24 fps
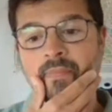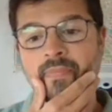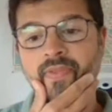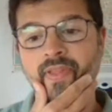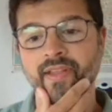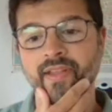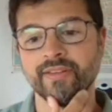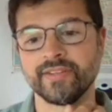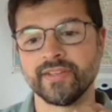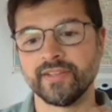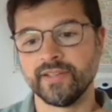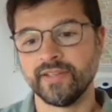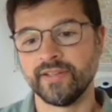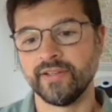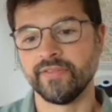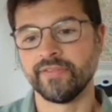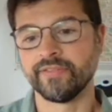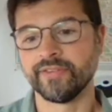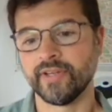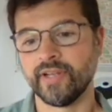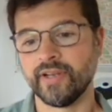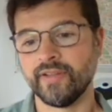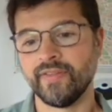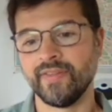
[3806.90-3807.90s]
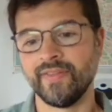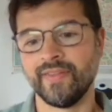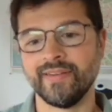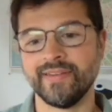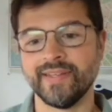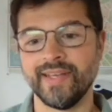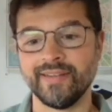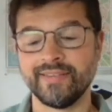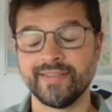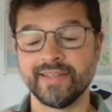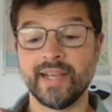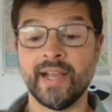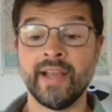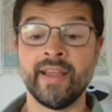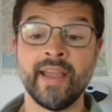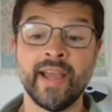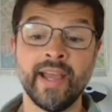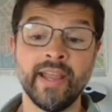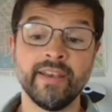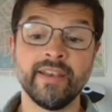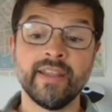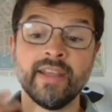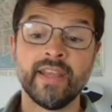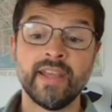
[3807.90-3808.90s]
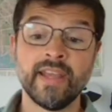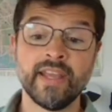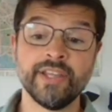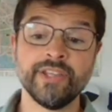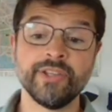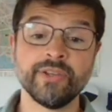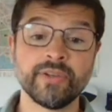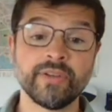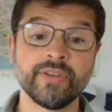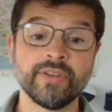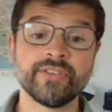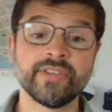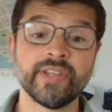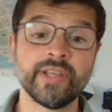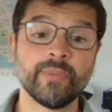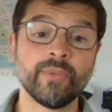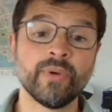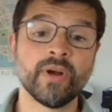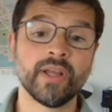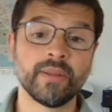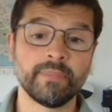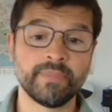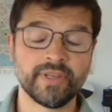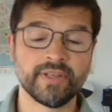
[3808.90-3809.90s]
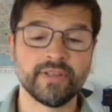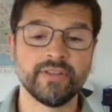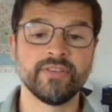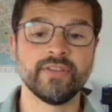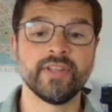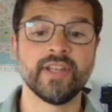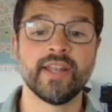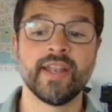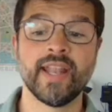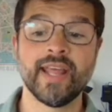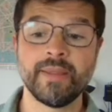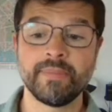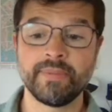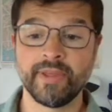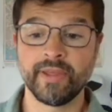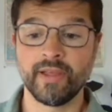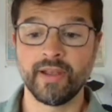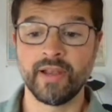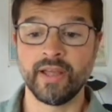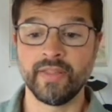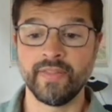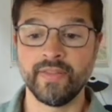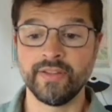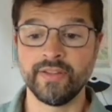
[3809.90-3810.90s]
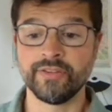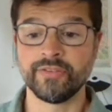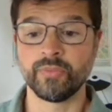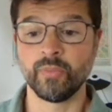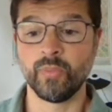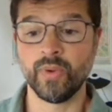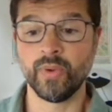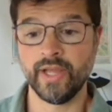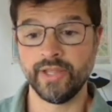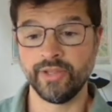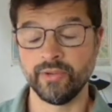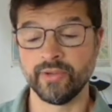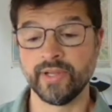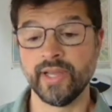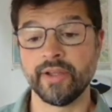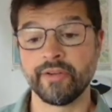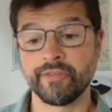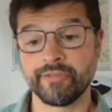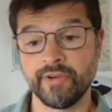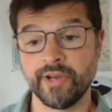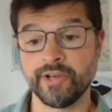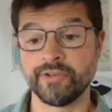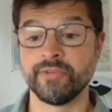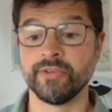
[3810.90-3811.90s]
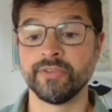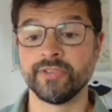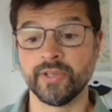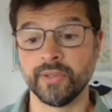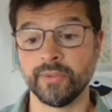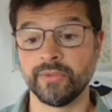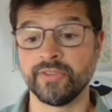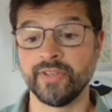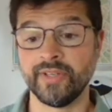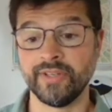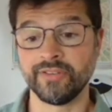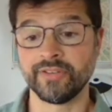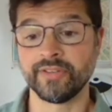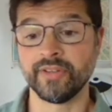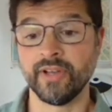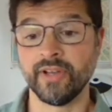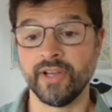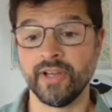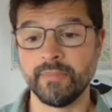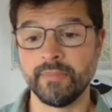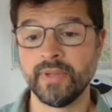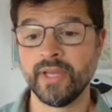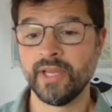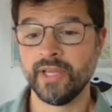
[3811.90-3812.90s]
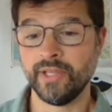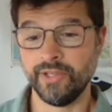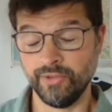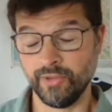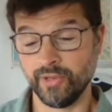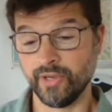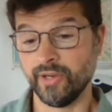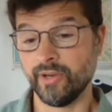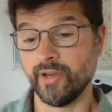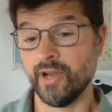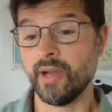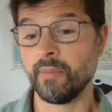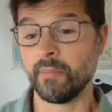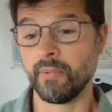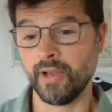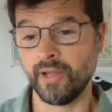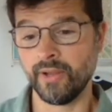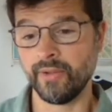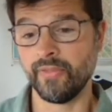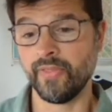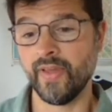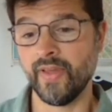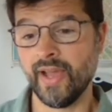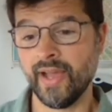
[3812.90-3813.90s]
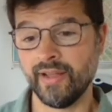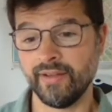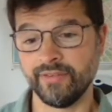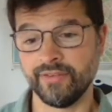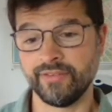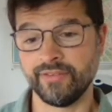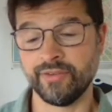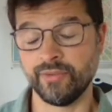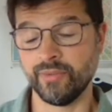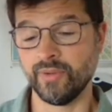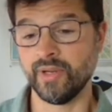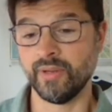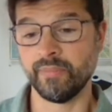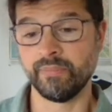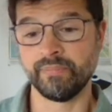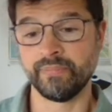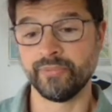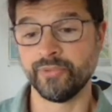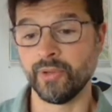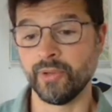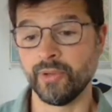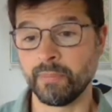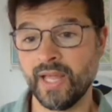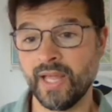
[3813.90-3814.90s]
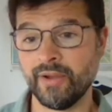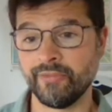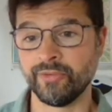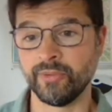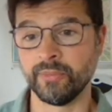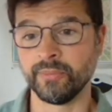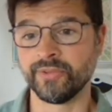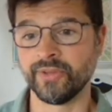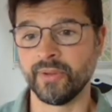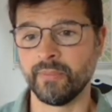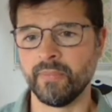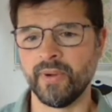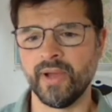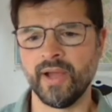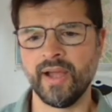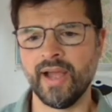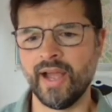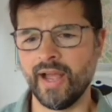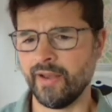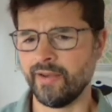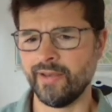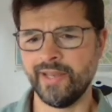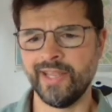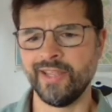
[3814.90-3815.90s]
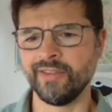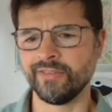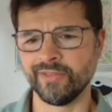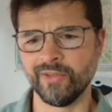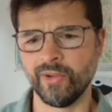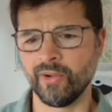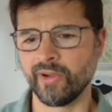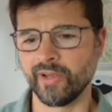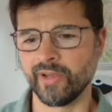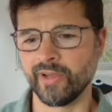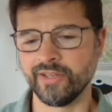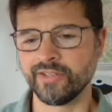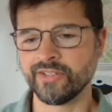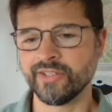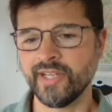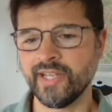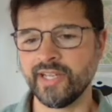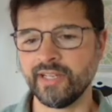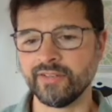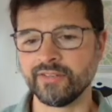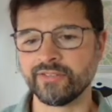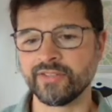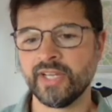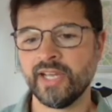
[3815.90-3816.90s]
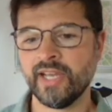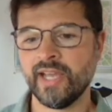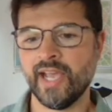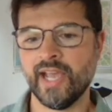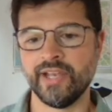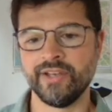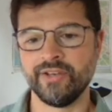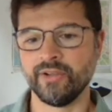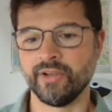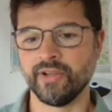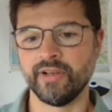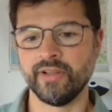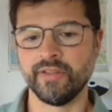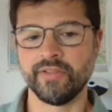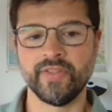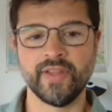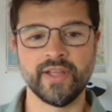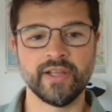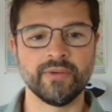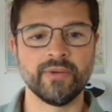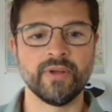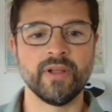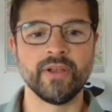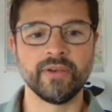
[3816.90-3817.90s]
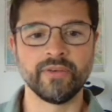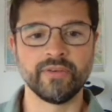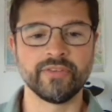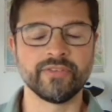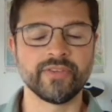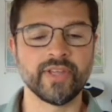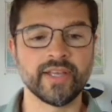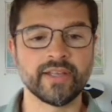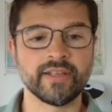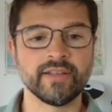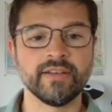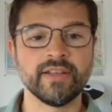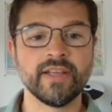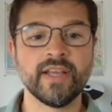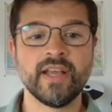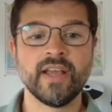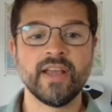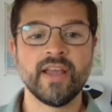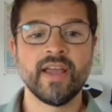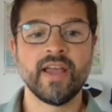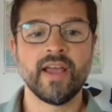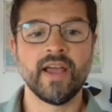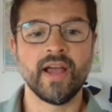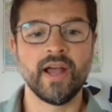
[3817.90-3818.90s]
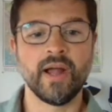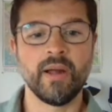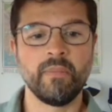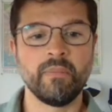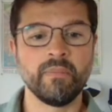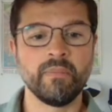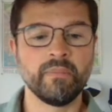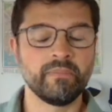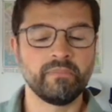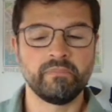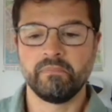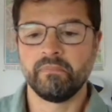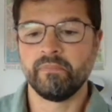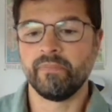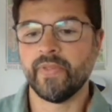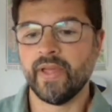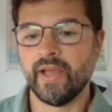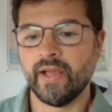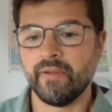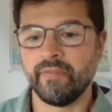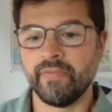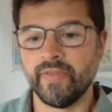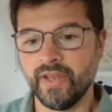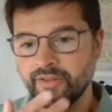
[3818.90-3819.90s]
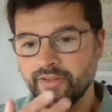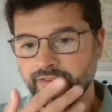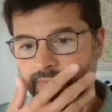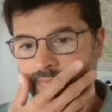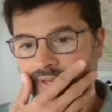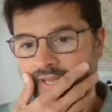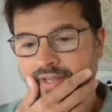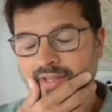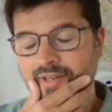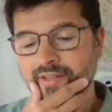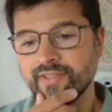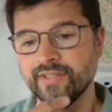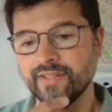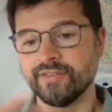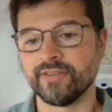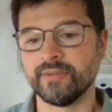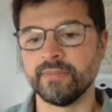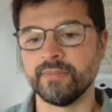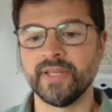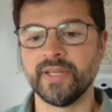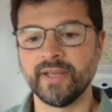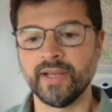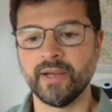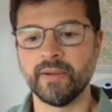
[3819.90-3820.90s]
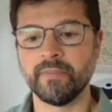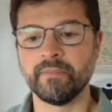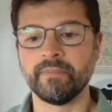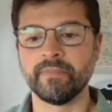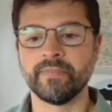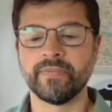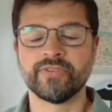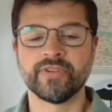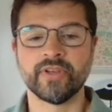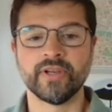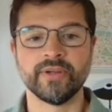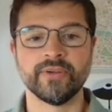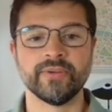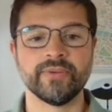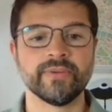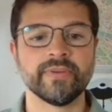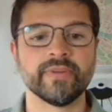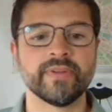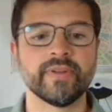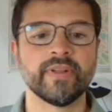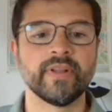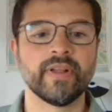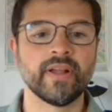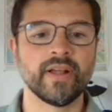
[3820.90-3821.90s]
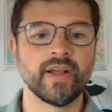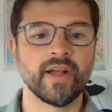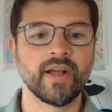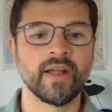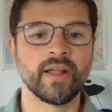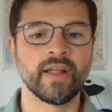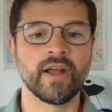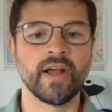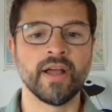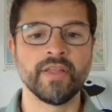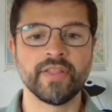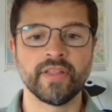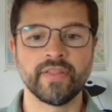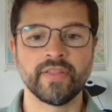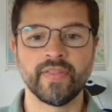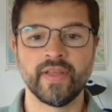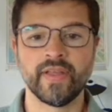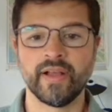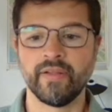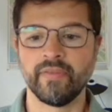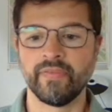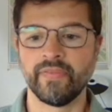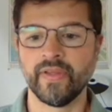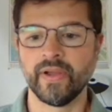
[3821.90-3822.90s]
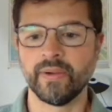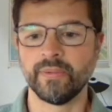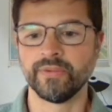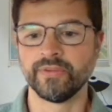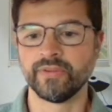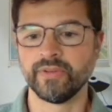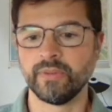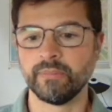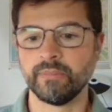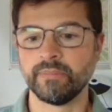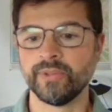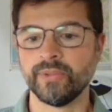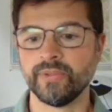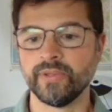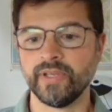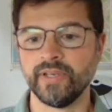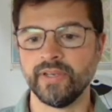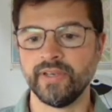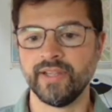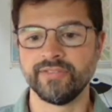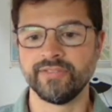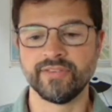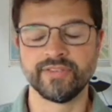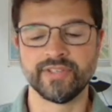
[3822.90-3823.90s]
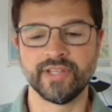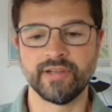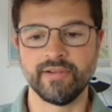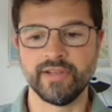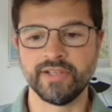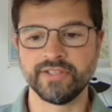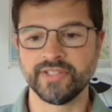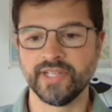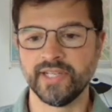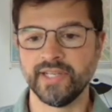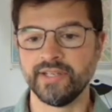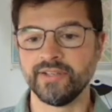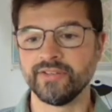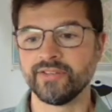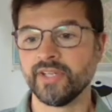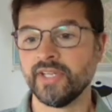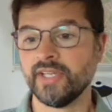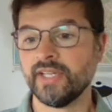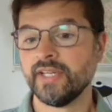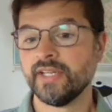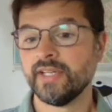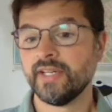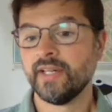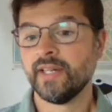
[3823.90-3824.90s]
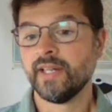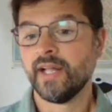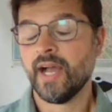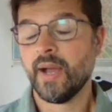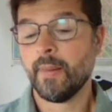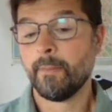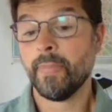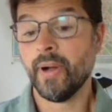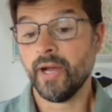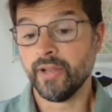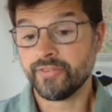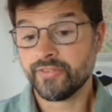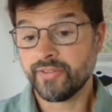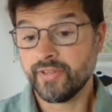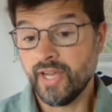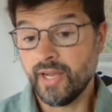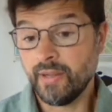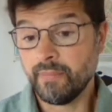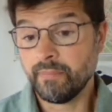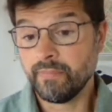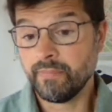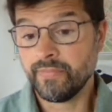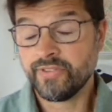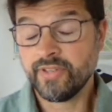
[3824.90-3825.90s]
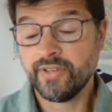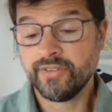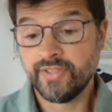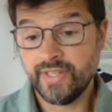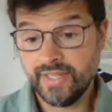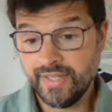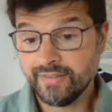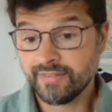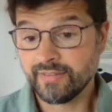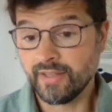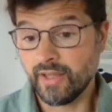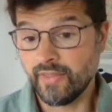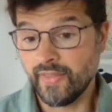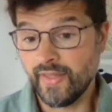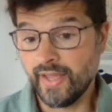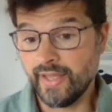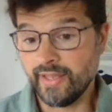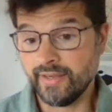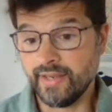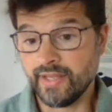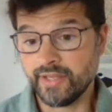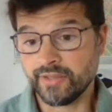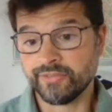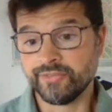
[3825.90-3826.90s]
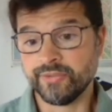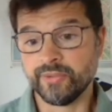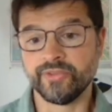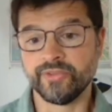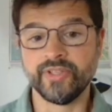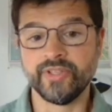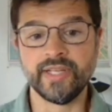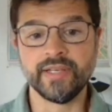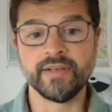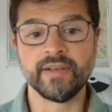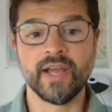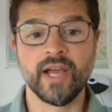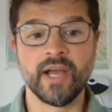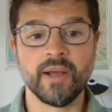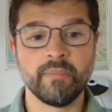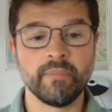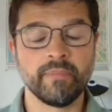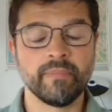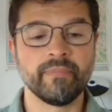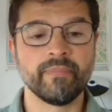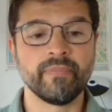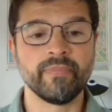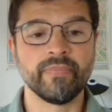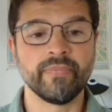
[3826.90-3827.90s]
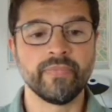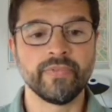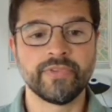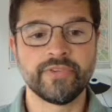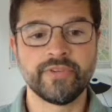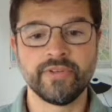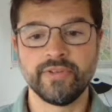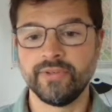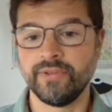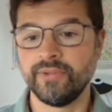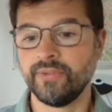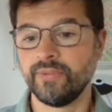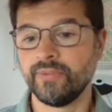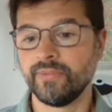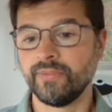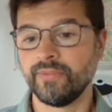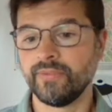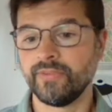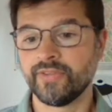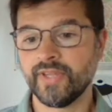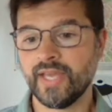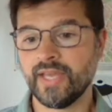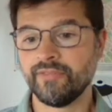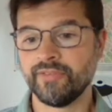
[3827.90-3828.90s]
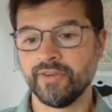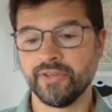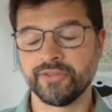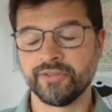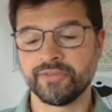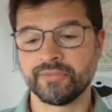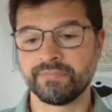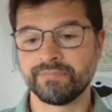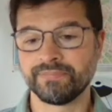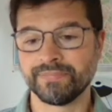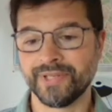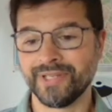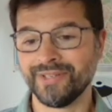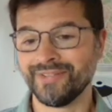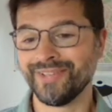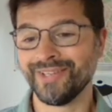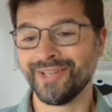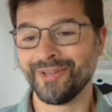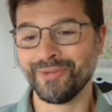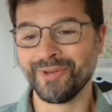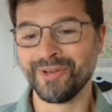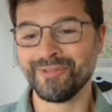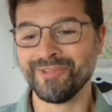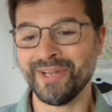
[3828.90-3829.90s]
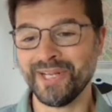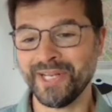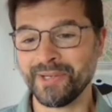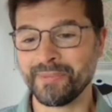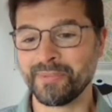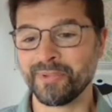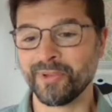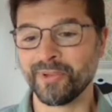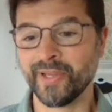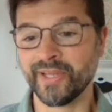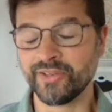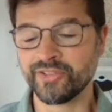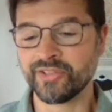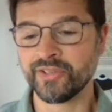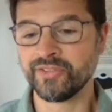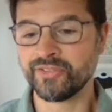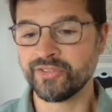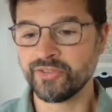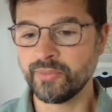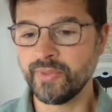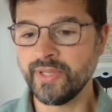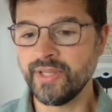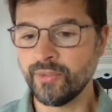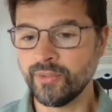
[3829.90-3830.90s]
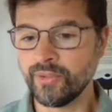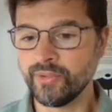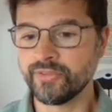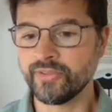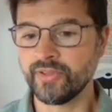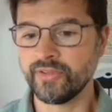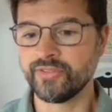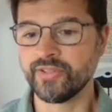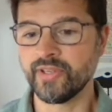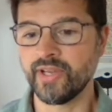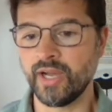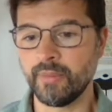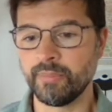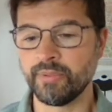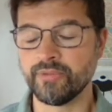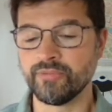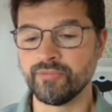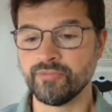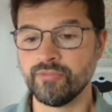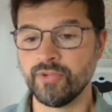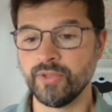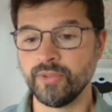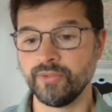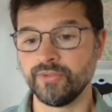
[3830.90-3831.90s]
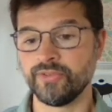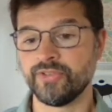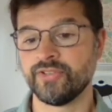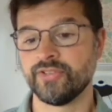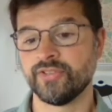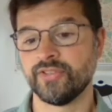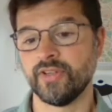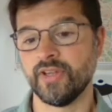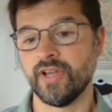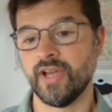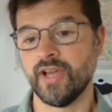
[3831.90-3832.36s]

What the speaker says: They decided that the data, and you can see why, because in an API like this, where you're getting fresh results each time, you're going to upload that to a platform somewhere, and it's not going to change, and you're going to think, well, hold on a second, that doesn't make any sense to me. So I think that was an important, necessary change. But since it is like that in Next 14, to save us continually redeploying, should we also set up a route